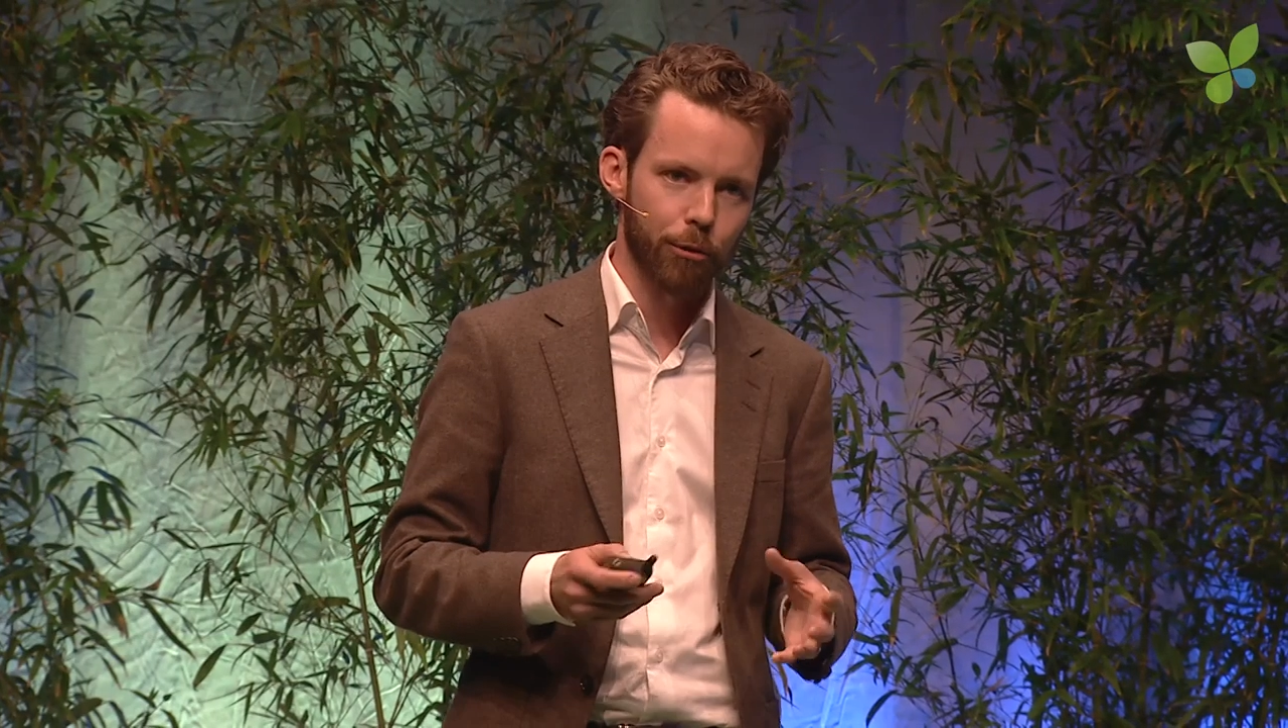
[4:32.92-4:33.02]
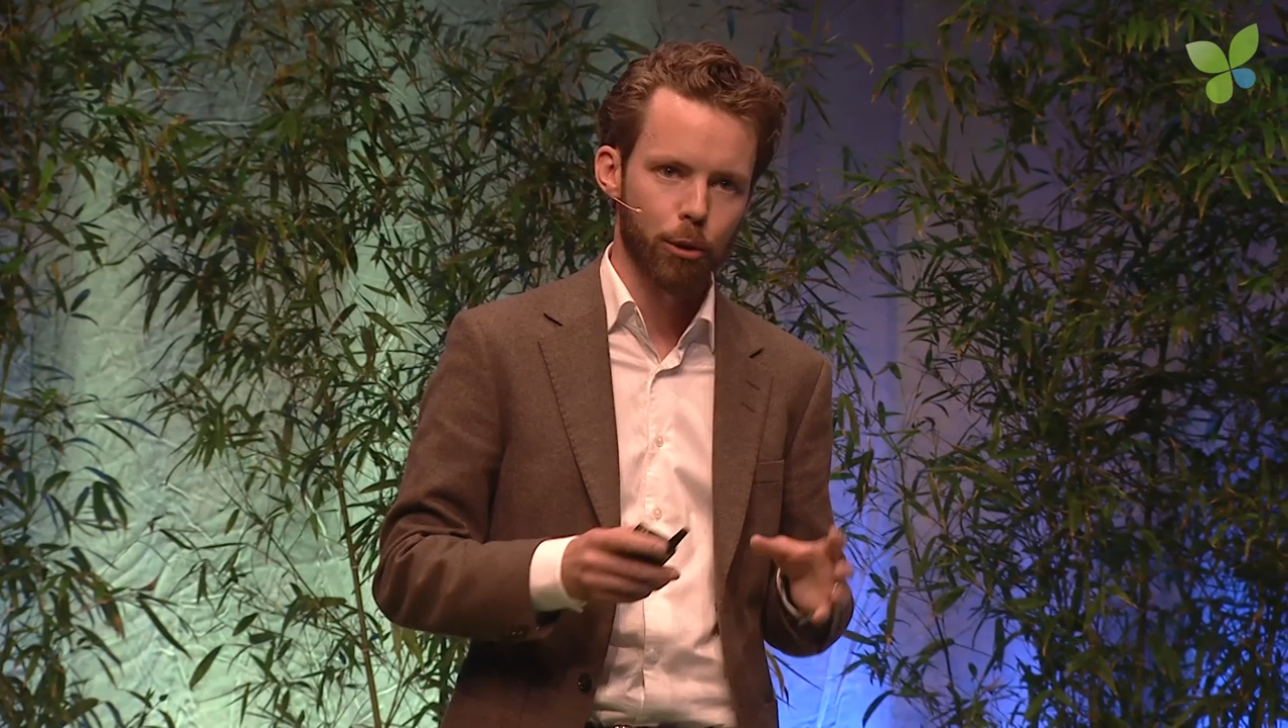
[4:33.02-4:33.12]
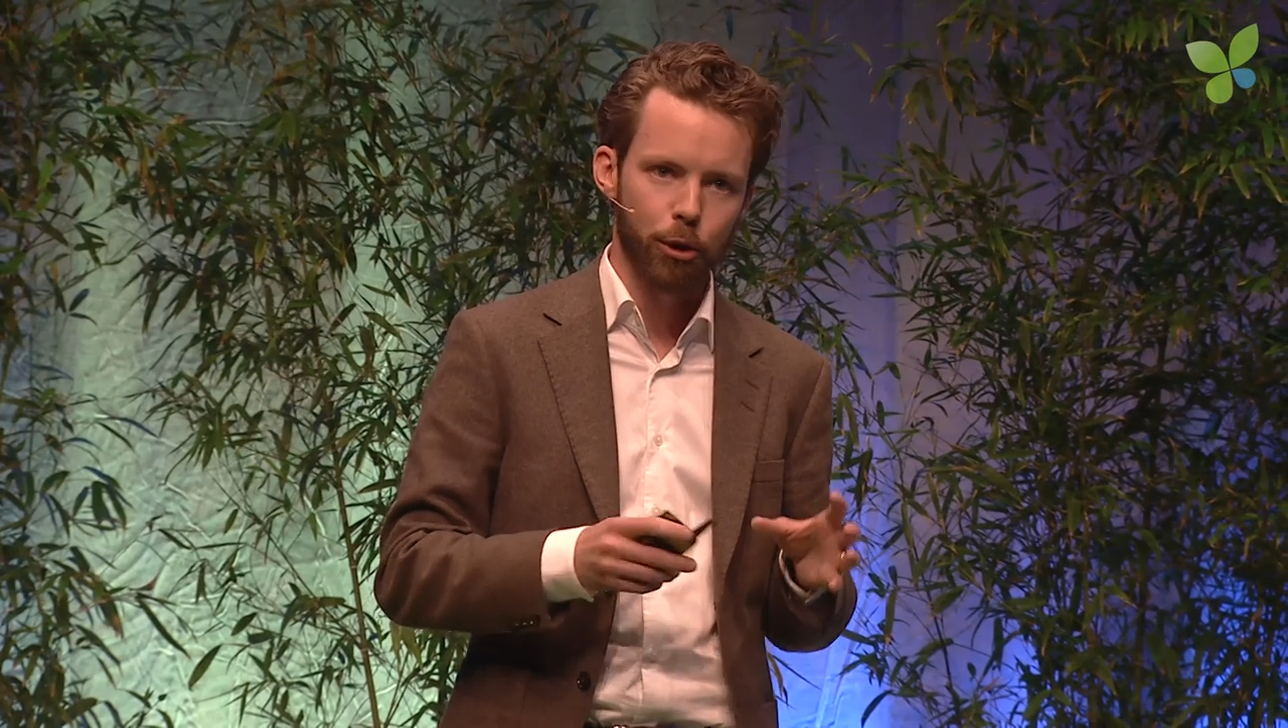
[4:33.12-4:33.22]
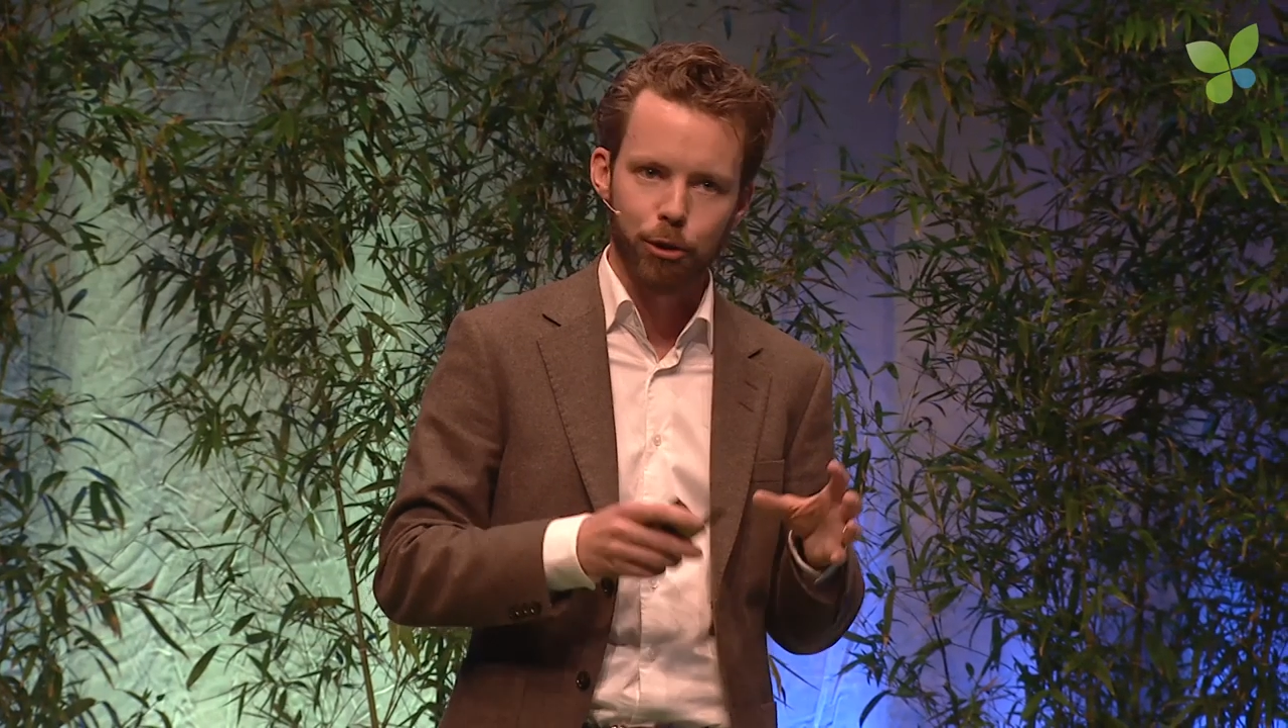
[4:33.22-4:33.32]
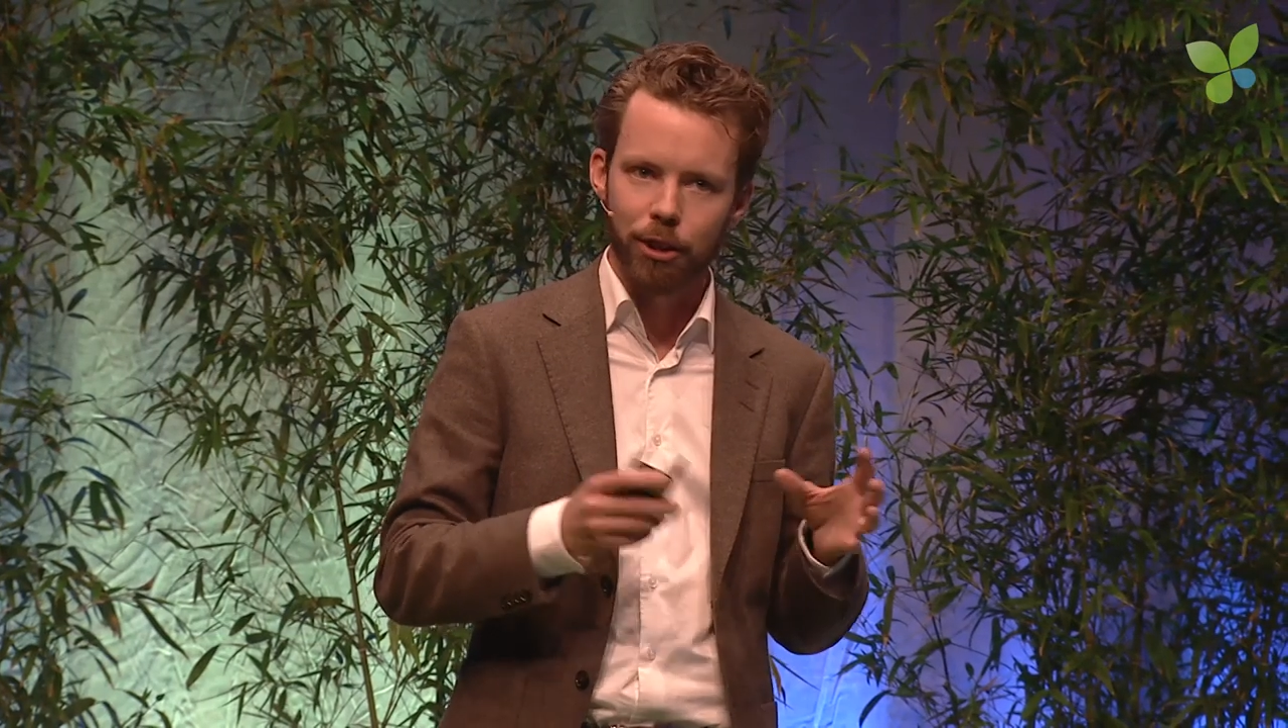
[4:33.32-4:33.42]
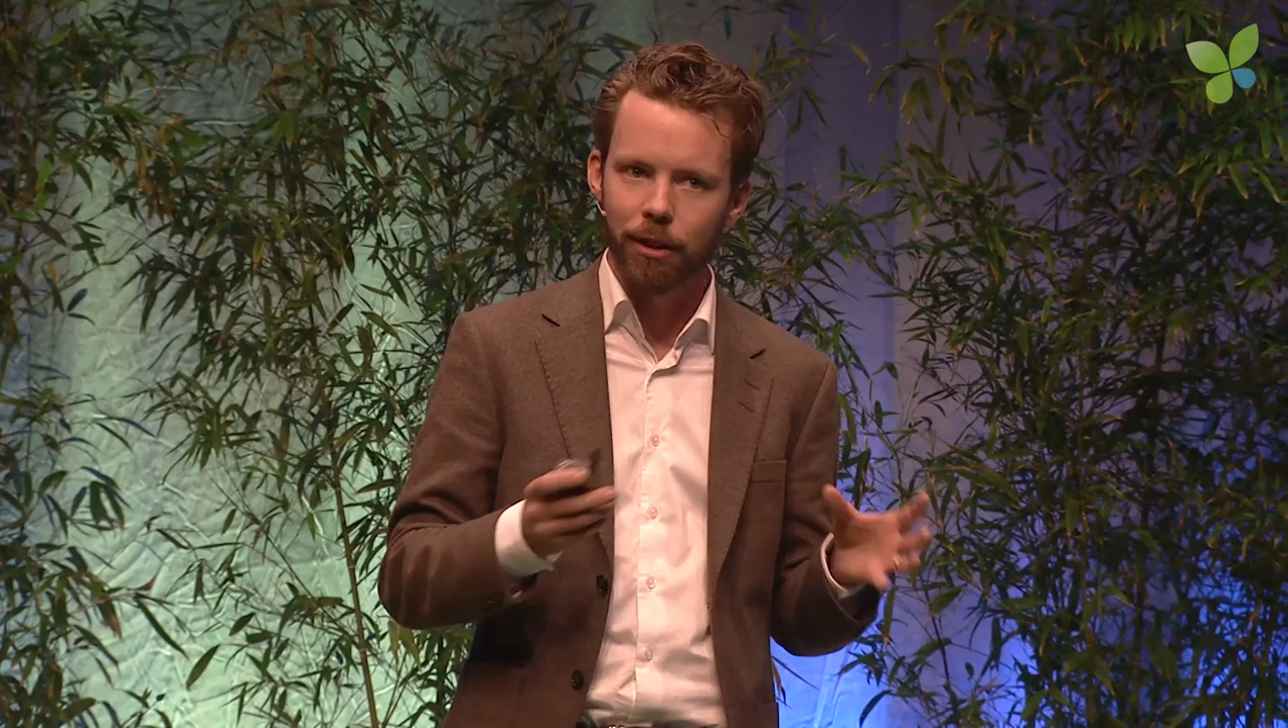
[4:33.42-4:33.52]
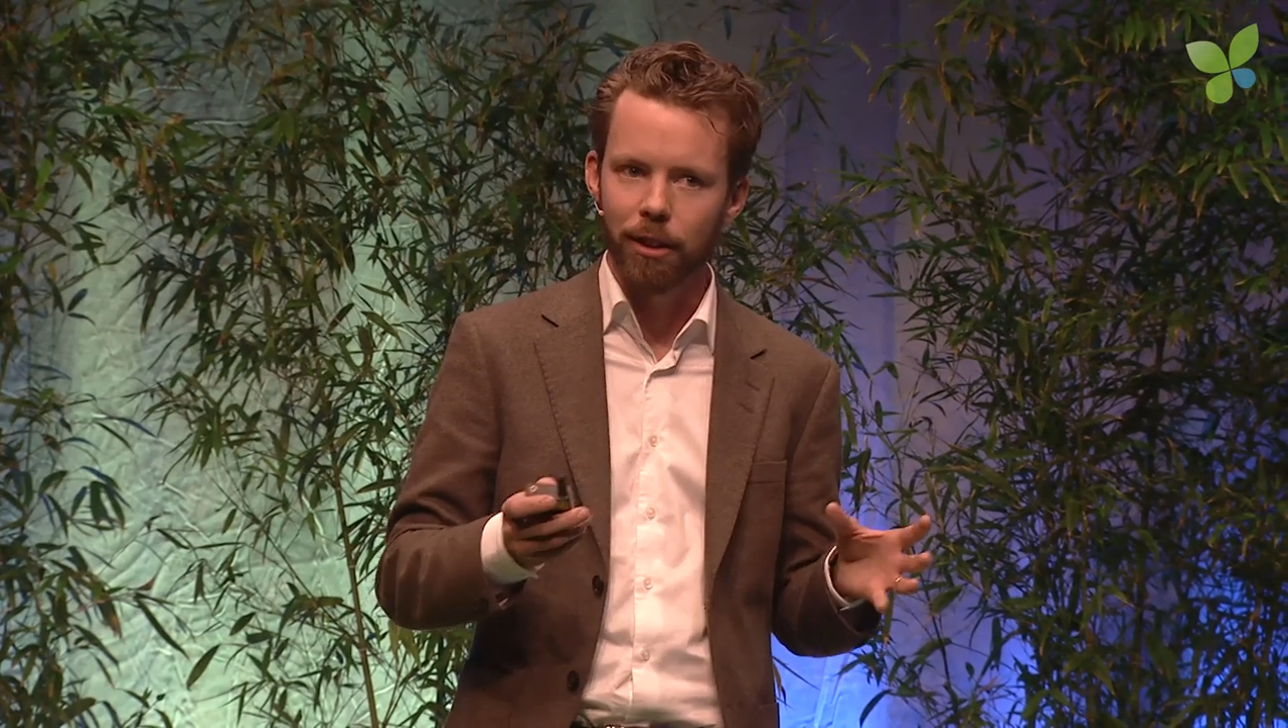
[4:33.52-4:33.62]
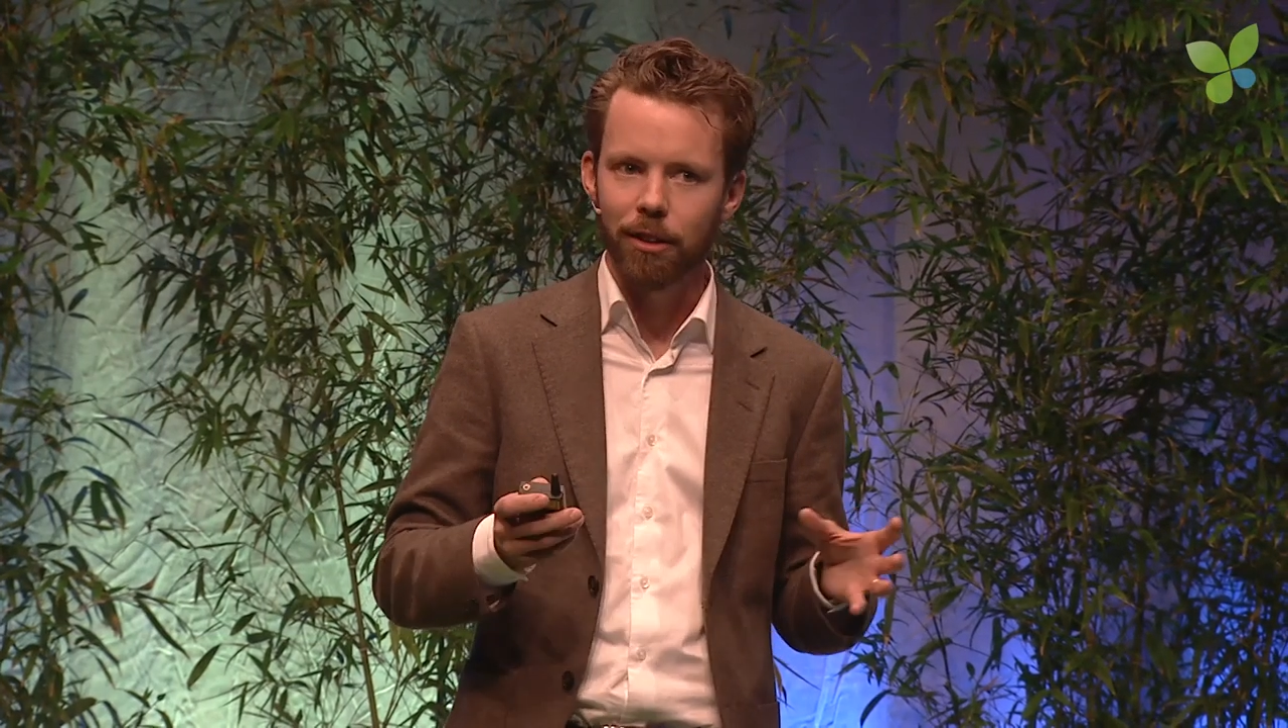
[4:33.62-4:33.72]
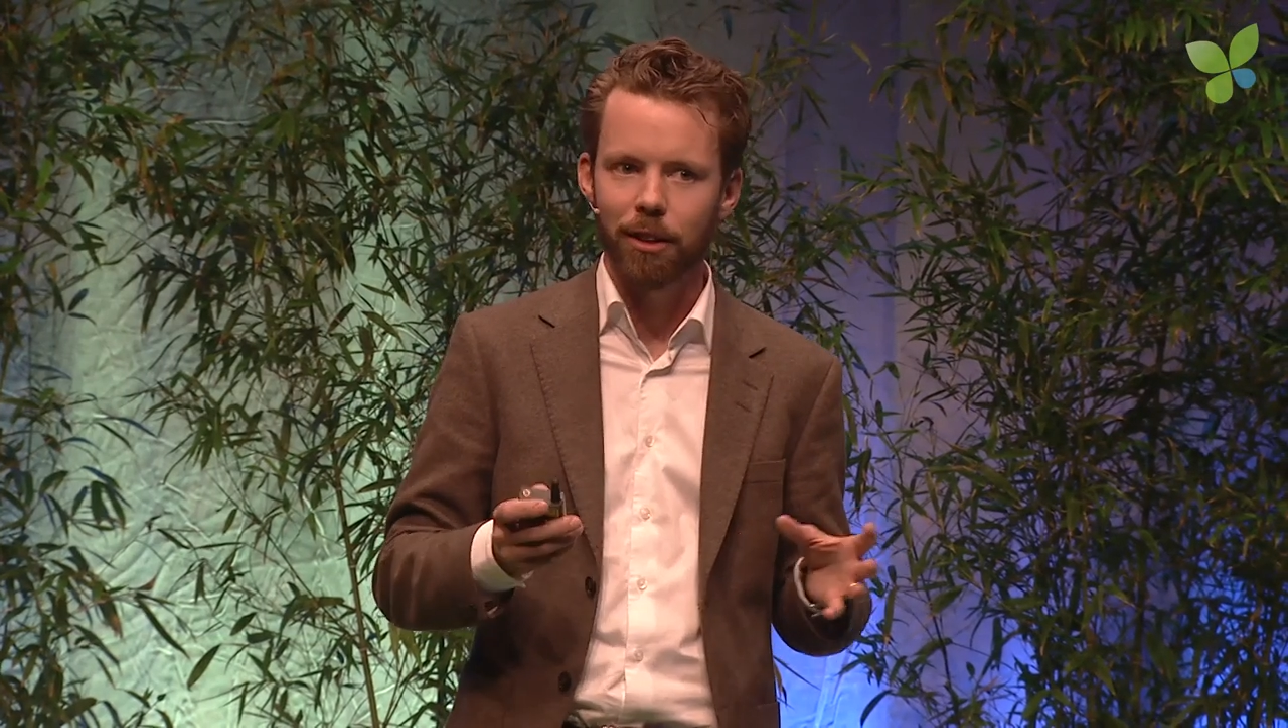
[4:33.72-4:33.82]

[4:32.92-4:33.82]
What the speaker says: if you're a utility